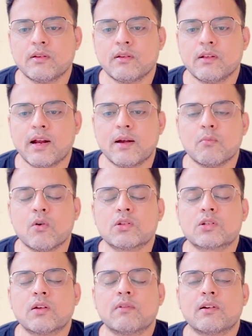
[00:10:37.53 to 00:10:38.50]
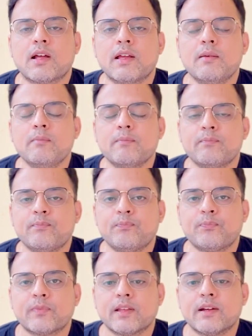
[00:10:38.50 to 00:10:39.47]
and most of the time
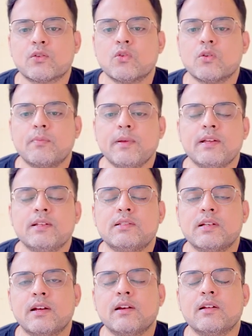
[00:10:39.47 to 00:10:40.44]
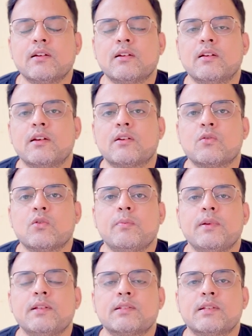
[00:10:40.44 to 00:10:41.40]
it could be gender, it could
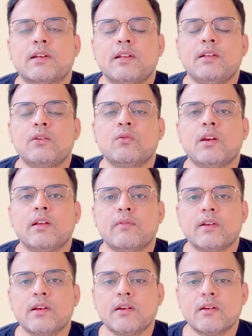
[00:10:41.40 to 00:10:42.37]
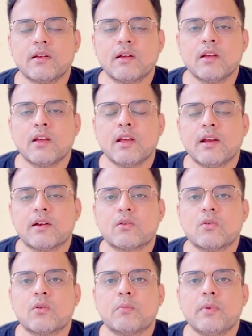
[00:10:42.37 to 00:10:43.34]
be city you live in, it
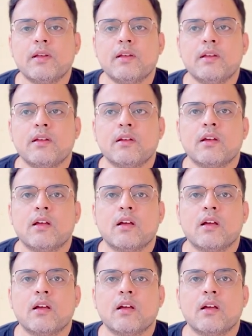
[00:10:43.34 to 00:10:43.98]
could be